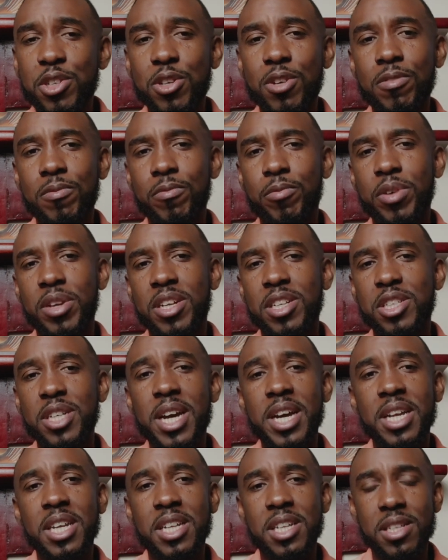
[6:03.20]
off with a
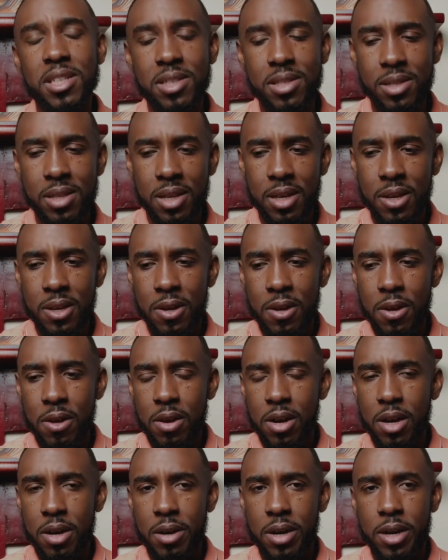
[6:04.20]
Chinese
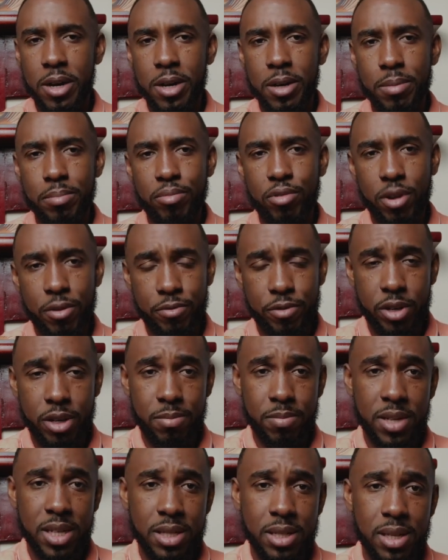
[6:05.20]
proverb
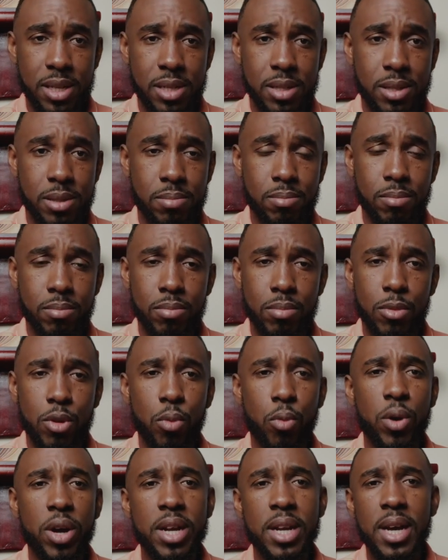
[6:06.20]
that says,
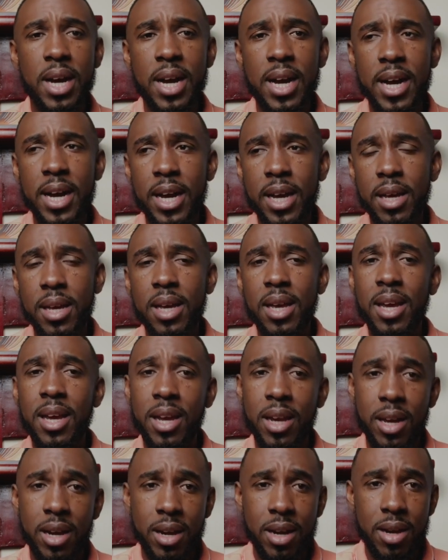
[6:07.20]
what I
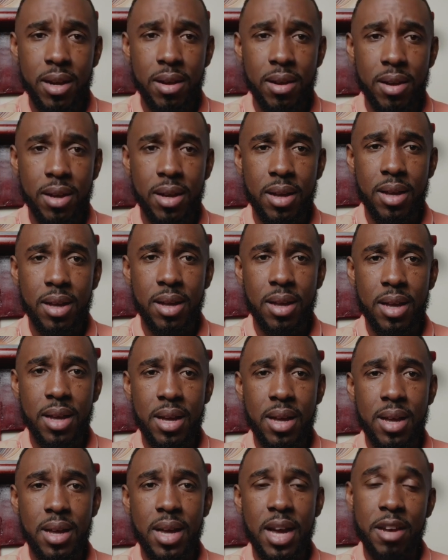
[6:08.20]
hear,
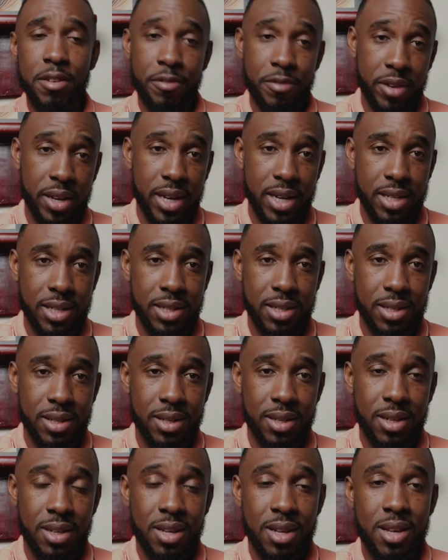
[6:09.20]
I forget.
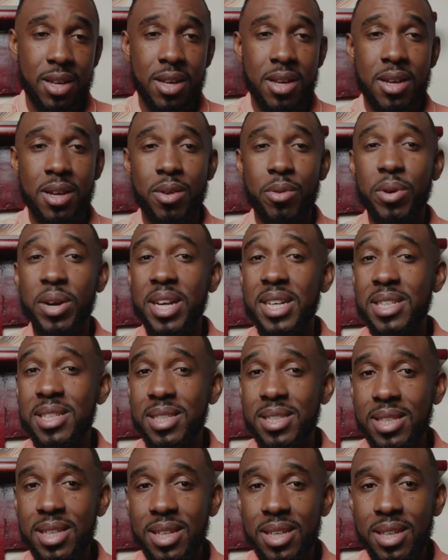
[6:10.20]
What I
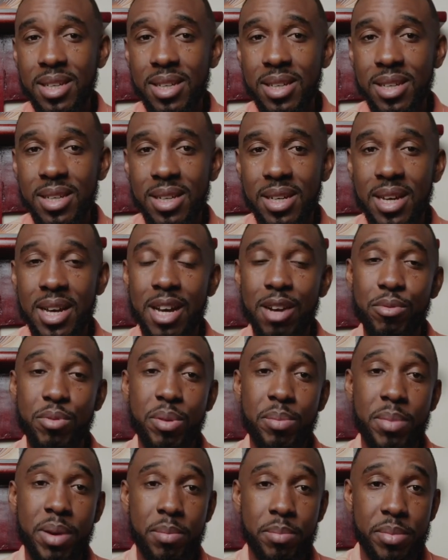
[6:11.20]
see, I'll
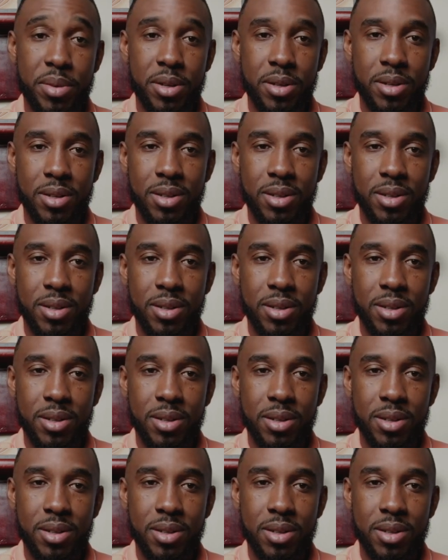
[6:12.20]
remember.